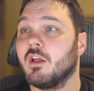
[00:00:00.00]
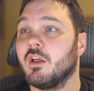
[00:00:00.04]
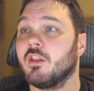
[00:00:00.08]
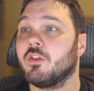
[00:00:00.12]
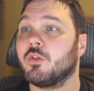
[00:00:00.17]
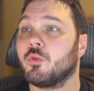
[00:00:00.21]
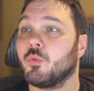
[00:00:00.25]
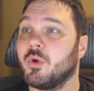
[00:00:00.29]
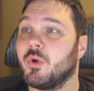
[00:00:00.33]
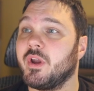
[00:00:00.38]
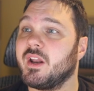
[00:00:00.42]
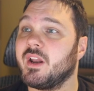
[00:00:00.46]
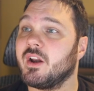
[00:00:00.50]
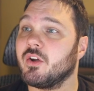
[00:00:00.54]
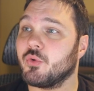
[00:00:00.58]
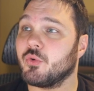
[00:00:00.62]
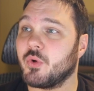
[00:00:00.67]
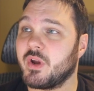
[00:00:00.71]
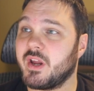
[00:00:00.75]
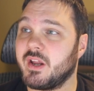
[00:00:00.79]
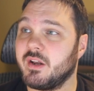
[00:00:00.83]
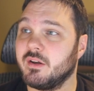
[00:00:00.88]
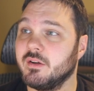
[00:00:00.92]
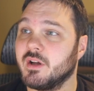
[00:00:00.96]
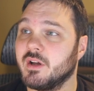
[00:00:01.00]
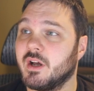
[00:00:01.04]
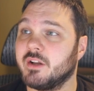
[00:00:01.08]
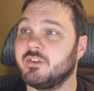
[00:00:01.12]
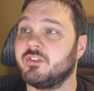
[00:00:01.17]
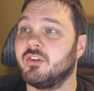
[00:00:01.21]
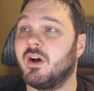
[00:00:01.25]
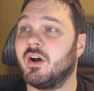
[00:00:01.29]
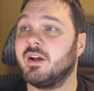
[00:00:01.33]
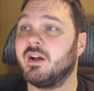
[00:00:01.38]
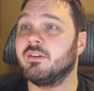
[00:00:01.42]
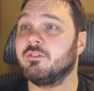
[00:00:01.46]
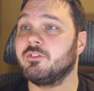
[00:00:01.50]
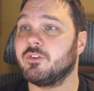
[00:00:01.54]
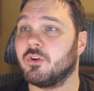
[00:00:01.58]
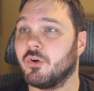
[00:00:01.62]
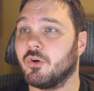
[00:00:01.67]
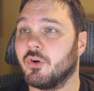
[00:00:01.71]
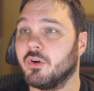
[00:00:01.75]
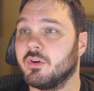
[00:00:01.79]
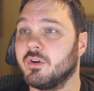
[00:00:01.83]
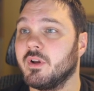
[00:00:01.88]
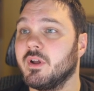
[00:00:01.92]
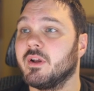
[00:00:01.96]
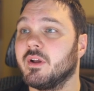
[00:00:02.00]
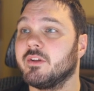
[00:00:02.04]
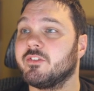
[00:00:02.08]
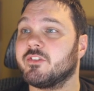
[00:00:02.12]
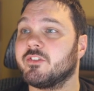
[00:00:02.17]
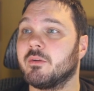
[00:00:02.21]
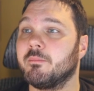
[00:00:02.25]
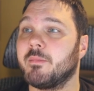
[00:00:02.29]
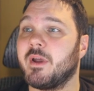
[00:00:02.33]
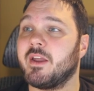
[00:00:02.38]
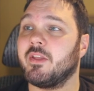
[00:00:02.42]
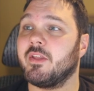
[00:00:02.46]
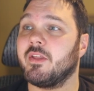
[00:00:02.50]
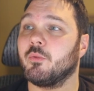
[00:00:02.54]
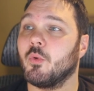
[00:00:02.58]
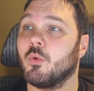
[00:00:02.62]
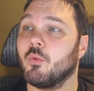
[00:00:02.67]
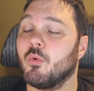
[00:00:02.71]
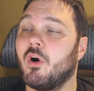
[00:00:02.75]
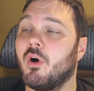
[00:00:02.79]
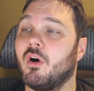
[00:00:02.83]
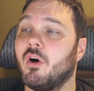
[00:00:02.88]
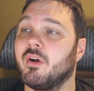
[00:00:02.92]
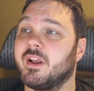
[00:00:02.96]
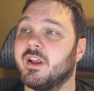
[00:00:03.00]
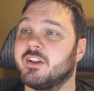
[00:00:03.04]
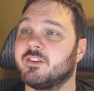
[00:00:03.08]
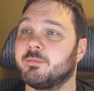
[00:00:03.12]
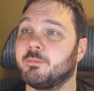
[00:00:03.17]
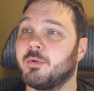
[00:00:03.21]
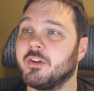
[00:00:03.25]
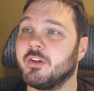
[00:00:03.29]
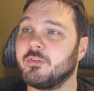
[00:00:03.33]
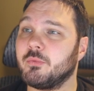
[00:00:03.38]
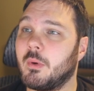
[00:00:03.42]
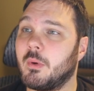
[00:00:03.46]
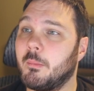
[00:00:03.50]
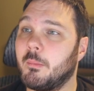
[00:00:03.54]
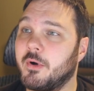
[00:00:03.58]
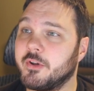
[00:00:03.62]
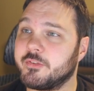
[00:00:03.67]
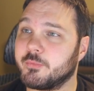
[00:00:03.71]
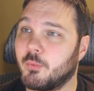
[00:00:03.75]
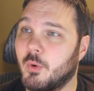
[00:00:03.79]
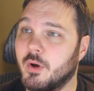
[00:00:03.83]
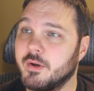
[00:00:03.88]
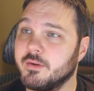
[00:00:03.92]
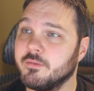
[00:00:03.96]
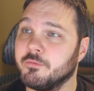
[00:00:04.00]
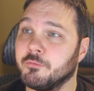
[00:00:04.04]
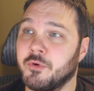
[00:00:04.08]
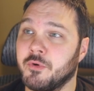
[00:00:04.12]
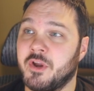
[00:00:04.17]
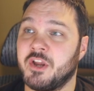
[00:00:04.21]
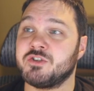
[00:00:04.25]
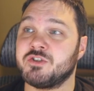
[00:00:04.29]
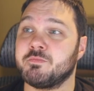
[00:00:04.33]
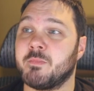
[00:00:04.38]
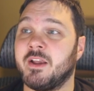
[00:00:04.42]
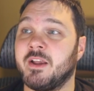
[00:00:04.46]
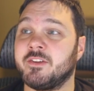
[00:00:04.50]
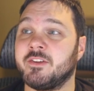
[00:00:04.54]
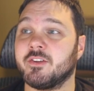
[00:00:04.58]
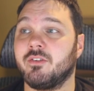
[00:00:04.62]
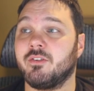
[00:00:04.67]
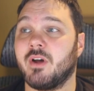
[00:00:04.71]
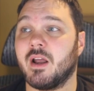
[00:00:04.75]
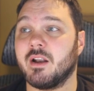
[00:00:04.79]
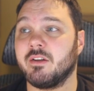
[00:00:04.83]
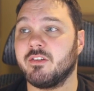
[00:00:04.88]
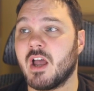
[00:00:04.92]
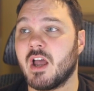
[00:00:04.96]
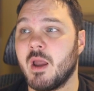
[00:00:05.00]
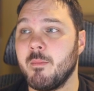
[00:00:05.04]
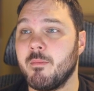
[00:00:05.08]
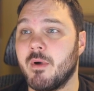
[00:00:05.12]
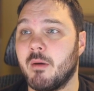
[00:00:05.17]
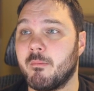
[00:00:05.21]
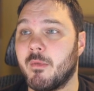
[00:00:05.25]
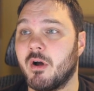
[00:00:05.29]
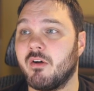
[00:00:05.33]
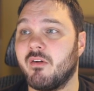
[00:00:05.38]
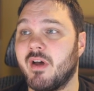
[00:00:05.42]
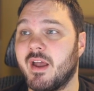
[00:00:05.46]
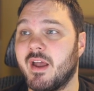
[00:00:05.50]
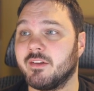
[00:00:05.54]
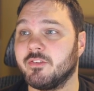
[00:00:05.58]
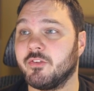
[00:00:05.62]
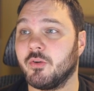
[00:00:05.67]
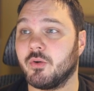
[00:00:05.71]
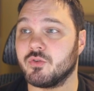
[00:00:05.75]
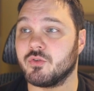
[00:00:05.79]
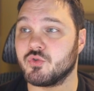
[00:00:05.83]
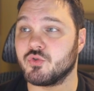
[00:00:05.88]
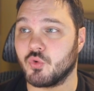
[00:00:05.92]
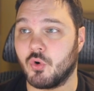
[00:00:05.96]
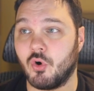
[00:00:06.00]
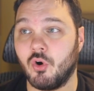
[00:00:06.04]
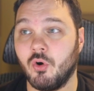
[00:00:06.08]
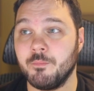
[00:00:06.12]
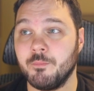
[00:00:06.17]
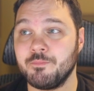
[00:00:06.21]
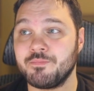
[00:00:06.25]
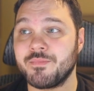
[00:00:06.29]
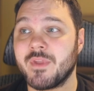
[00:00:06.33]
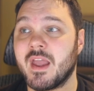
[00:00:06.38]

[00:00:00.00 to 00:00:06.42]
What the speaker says: 3 and a green. Until end of turn, Sunbathing Rootwall gets +1/+1 for each basic land type among lands you control.